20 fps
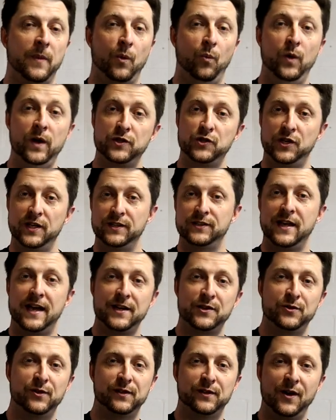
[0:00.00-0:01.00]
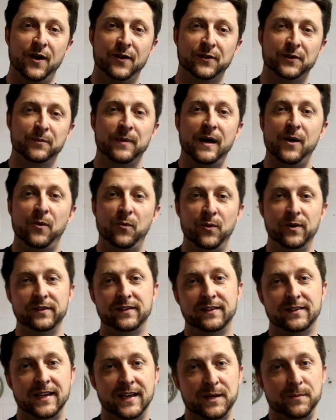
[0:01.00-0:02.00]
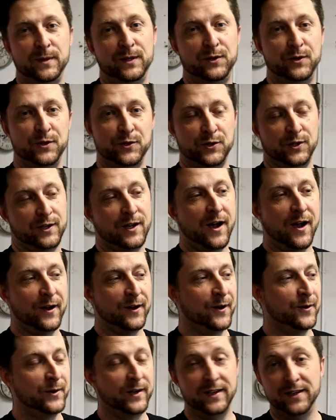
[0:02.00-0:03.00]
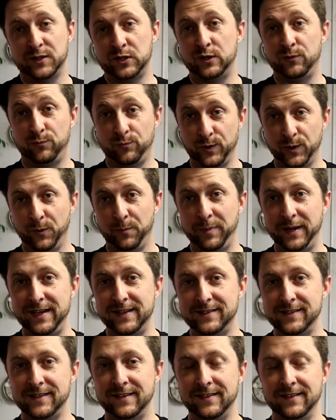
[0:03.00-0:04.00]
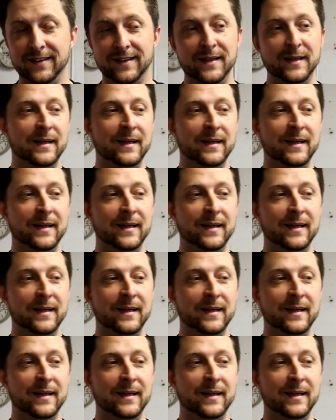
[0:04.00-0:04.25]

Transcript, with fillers: which he's actually talked about wanting to take me to Chicago to get some real pizza